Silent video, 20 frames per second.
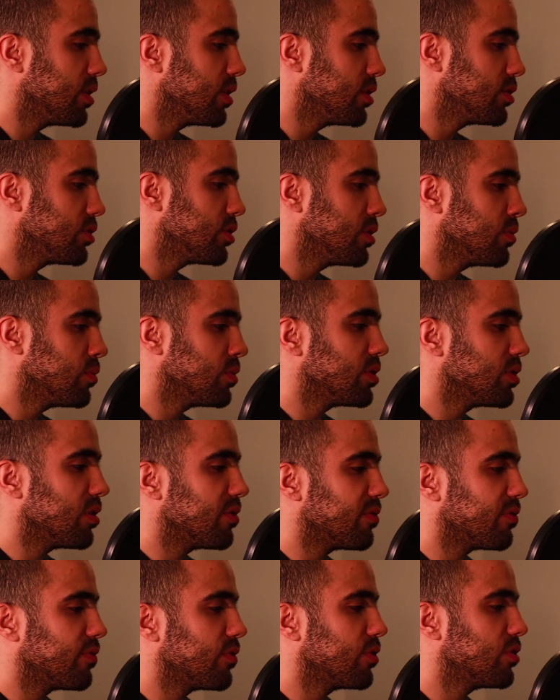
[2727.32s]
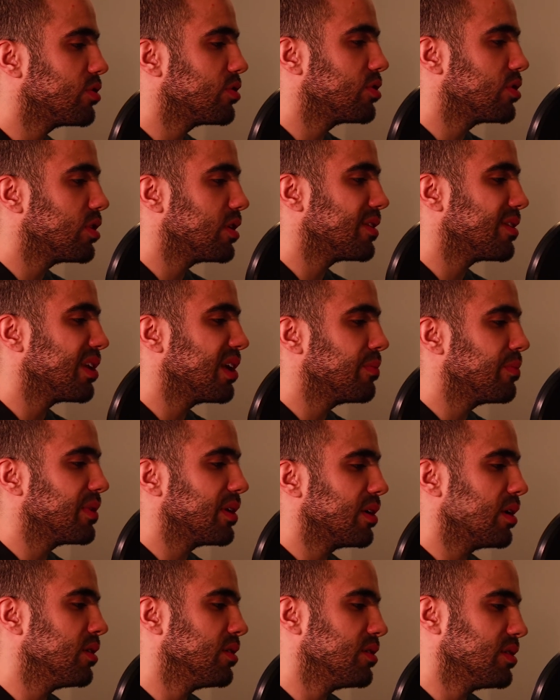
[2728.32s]
Religion was our first attempt
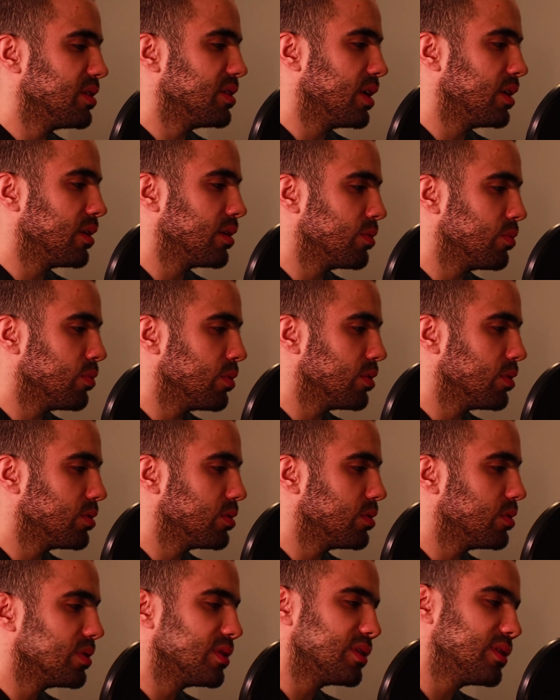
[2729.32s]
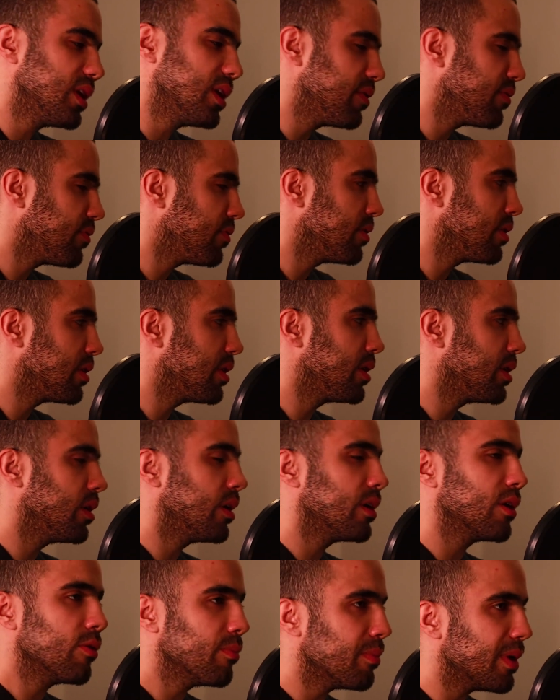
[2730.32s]
at understanding the world, so it's definitely
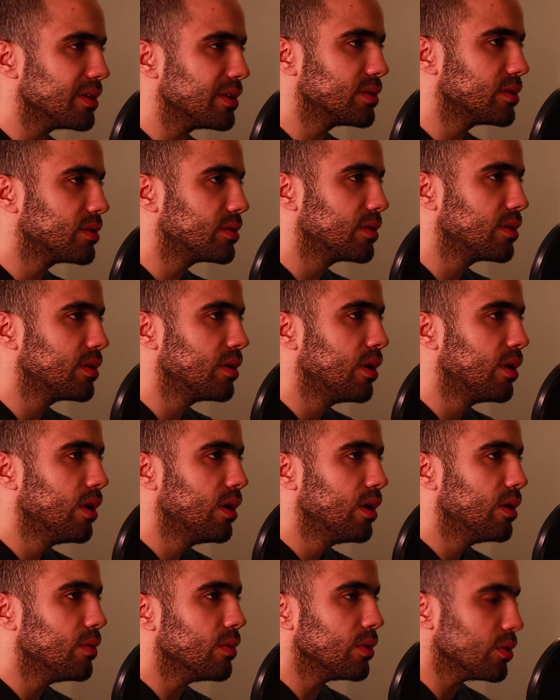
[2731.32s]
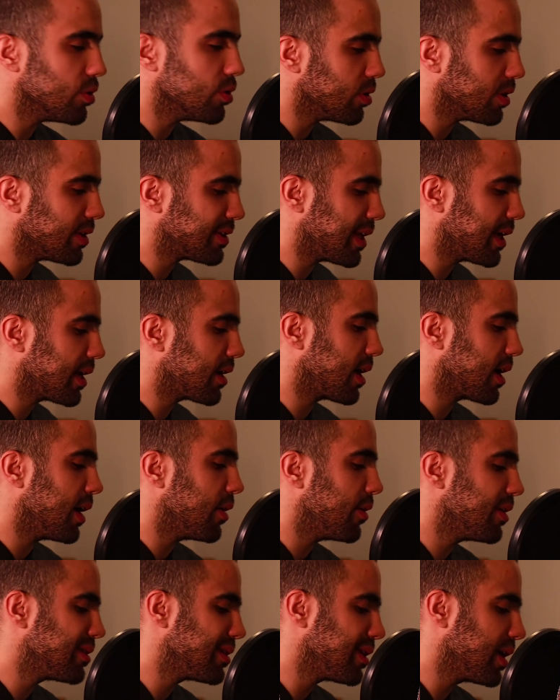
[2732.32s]
not our best. But it's like
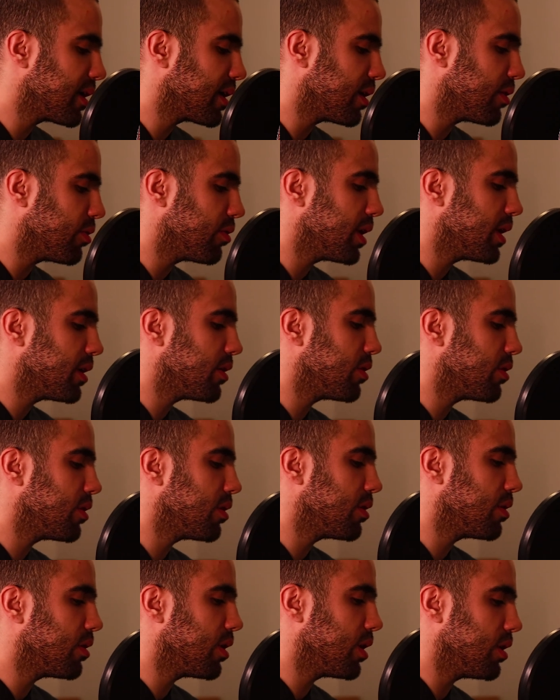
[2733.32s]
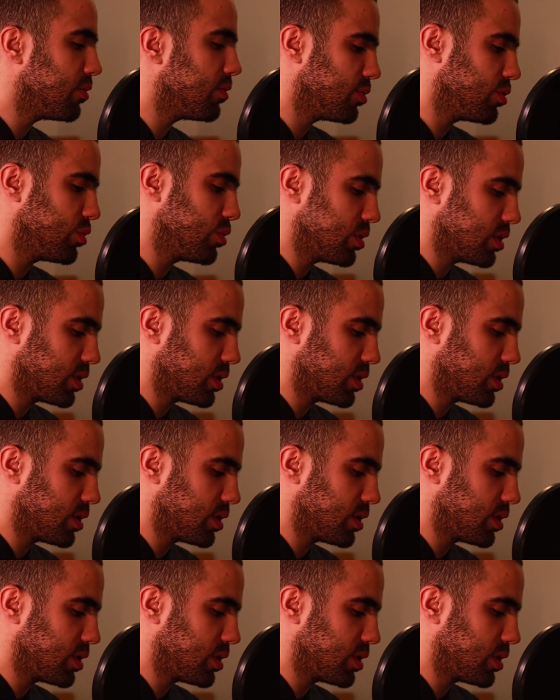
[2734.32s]
a writer. I always use